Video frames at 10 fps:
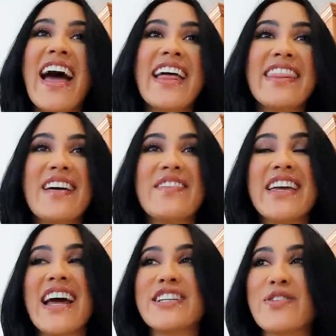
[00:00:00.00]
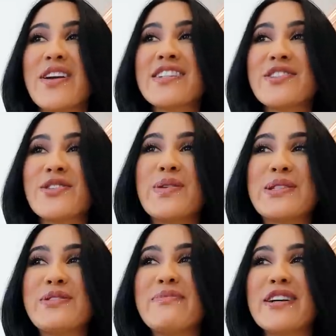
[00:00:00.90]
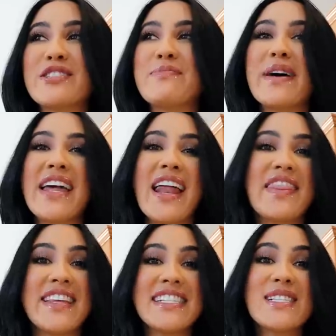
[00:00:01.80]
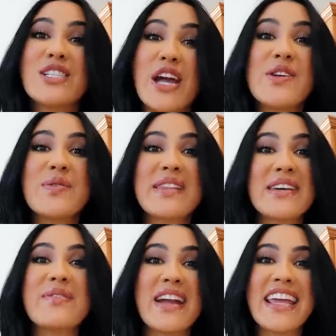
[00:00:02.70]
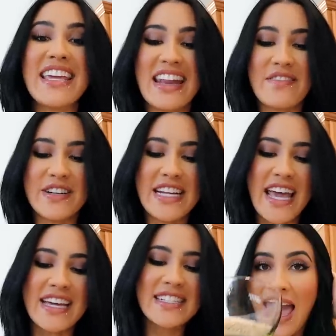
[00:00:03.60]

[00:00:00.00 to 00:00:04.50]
I love it. I try not to show it too much, but this is genuinely what I eat every day.